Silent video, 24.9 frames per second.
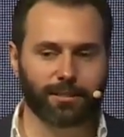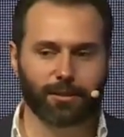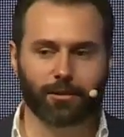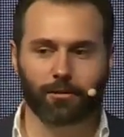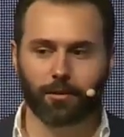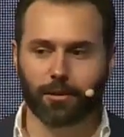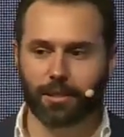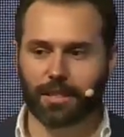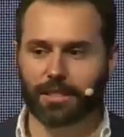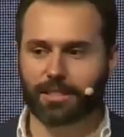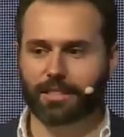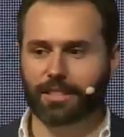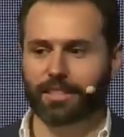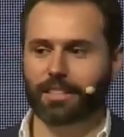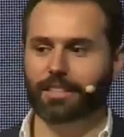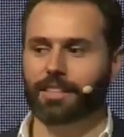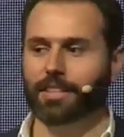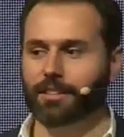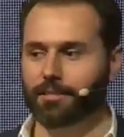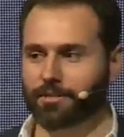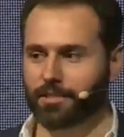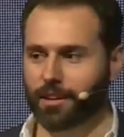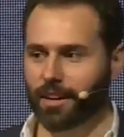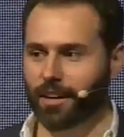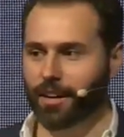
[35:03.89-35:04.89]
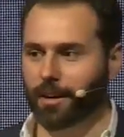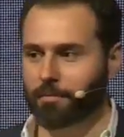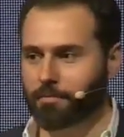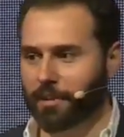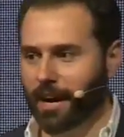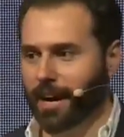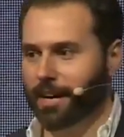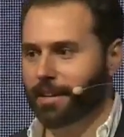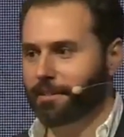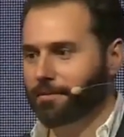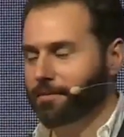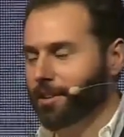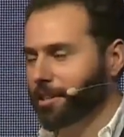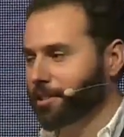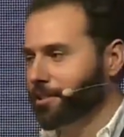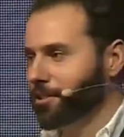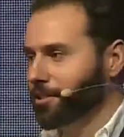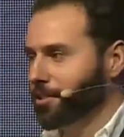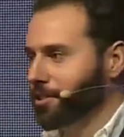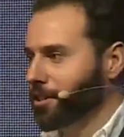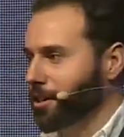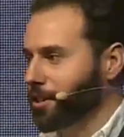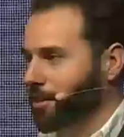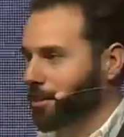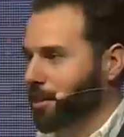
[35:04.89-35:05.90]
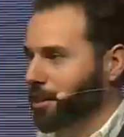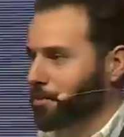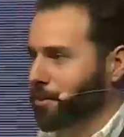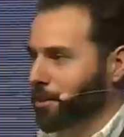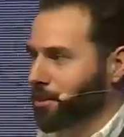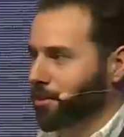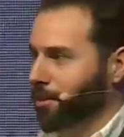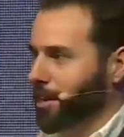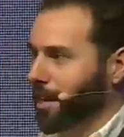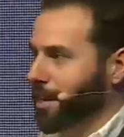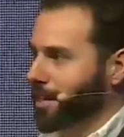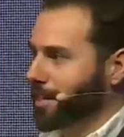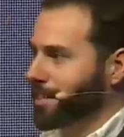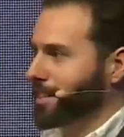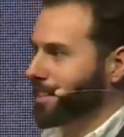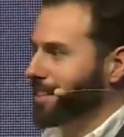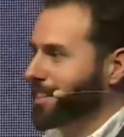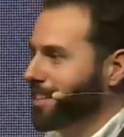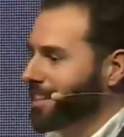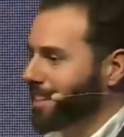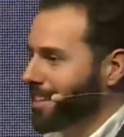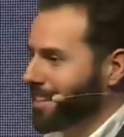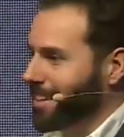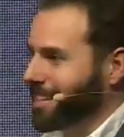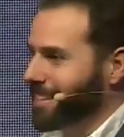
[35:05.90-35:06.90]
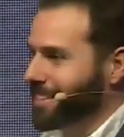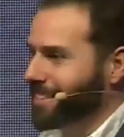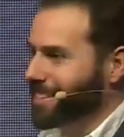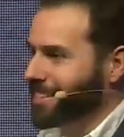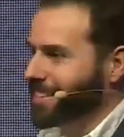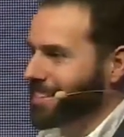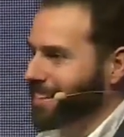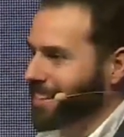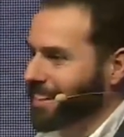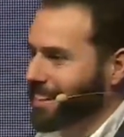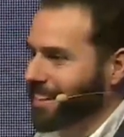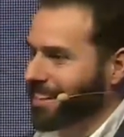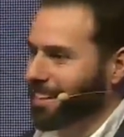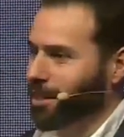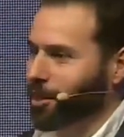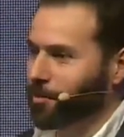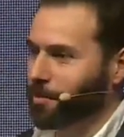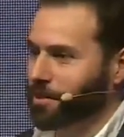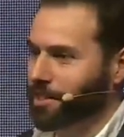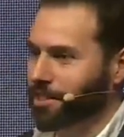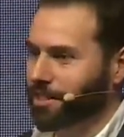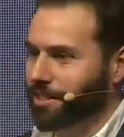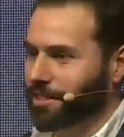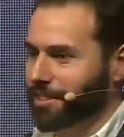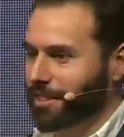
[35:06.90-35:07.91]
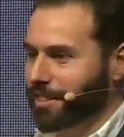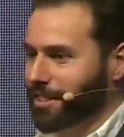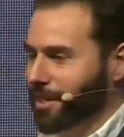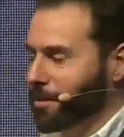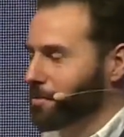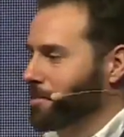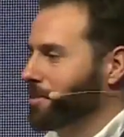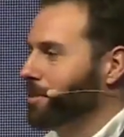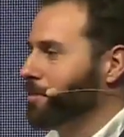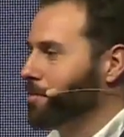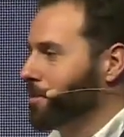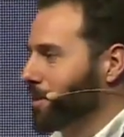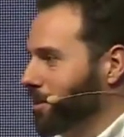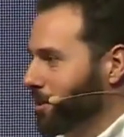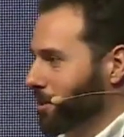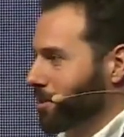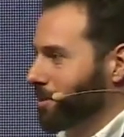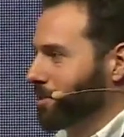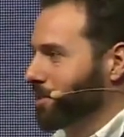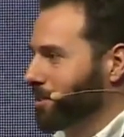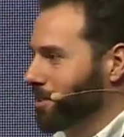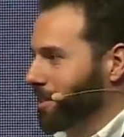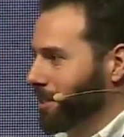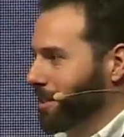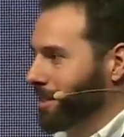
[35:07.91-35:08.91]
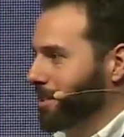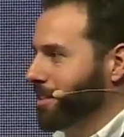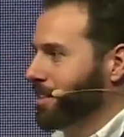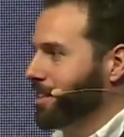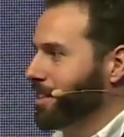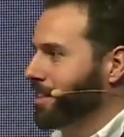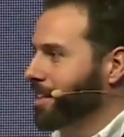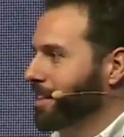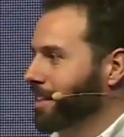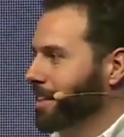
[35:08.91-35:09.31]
willing to give uh, badinvestors.com a crack and uh, help us clean up some of the local scene.